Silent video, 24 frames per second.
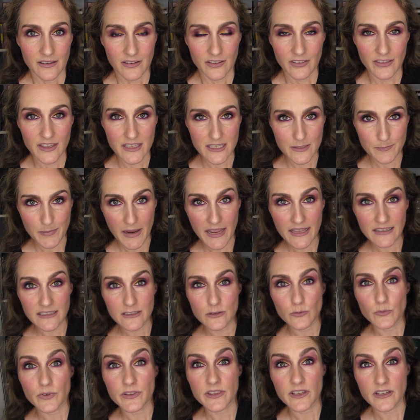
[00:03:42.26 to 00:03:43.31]
this
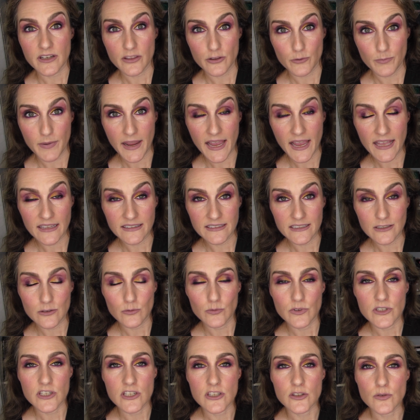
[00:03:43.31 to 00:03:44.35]
palette with another palette,
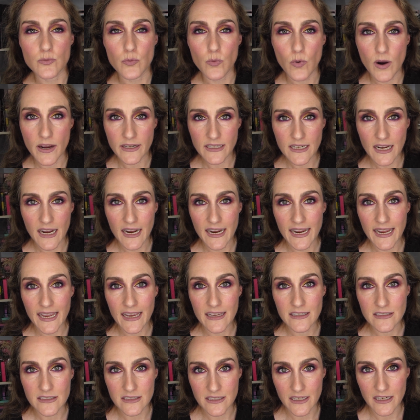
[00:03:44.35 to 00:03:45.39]
which is what I
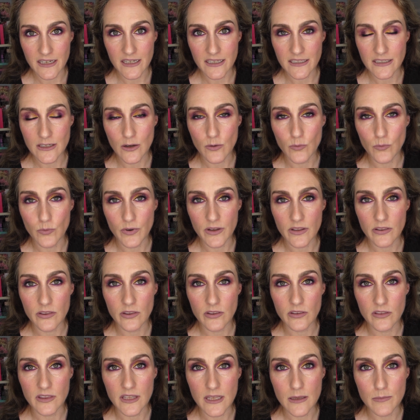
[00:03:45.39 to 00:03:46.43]
had done with
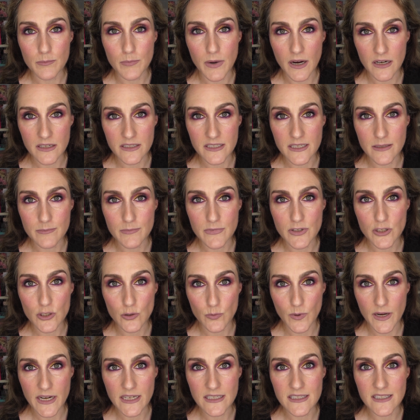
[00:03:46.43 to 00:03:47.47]
the Buxom
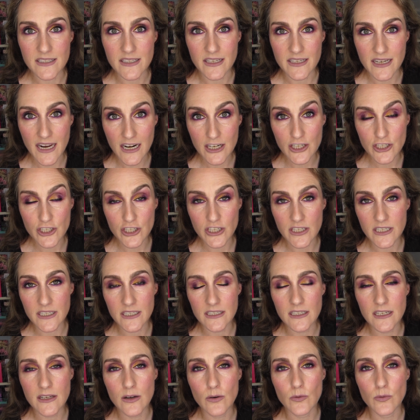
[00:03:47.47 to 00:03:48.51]
Suede
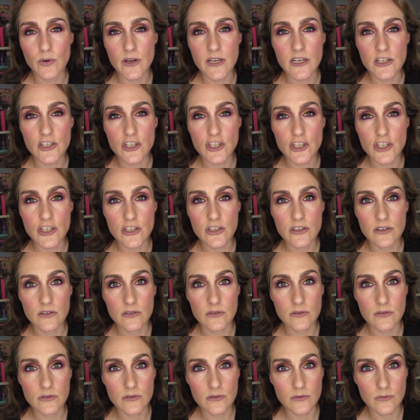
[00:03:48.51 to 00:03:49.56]
Seduction, which
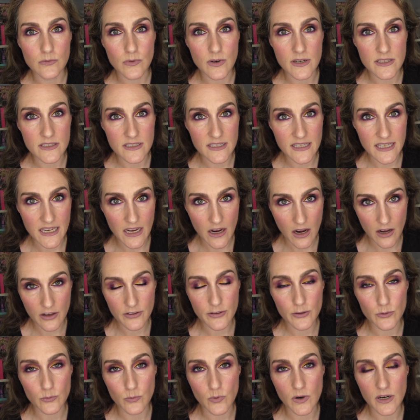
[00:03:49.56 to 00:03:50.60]
was the
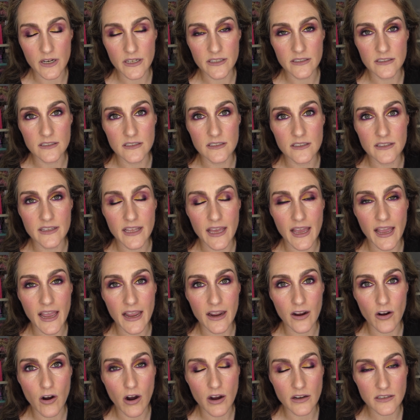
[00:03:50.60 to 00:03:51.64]
other one that
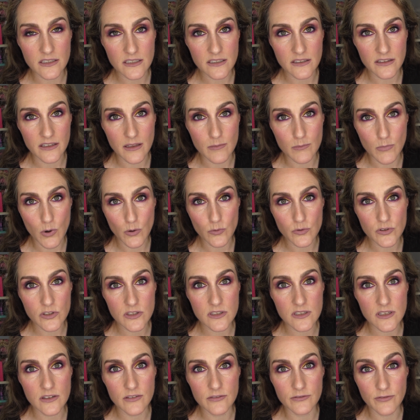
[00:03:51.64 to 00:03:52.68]
got the
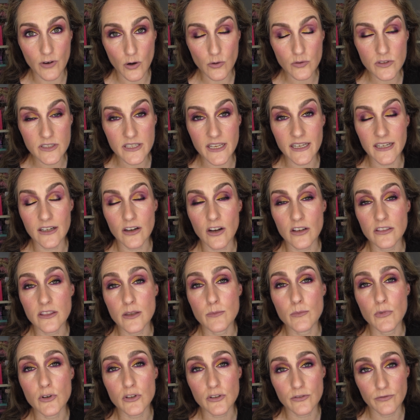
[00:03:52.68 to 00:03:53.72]
most votes. And it got the
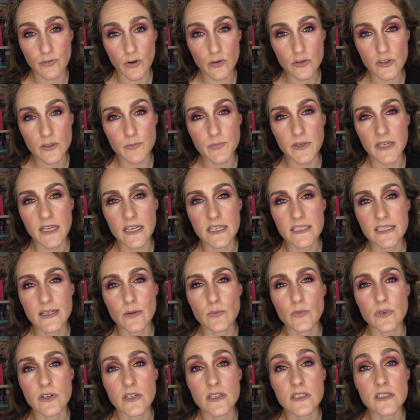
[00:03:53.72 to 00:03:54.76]
most votes because
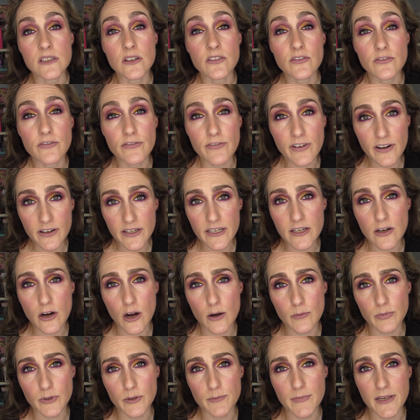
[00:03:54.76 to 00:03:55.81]
it was very
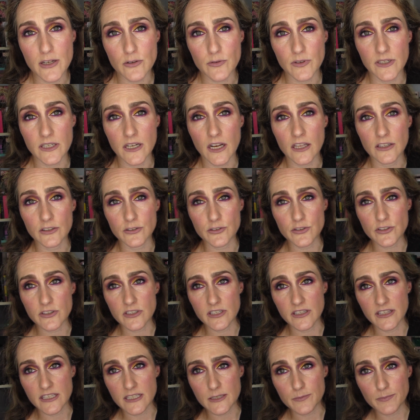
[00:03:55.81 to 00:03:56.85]
complementary colors
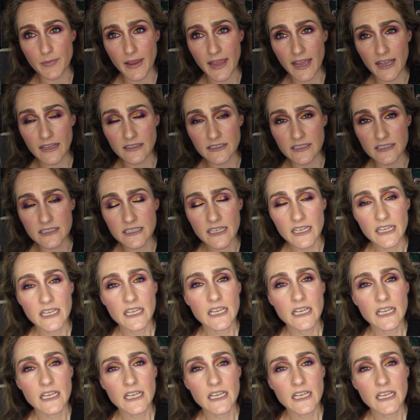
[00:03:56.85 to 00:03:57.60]
to this palette.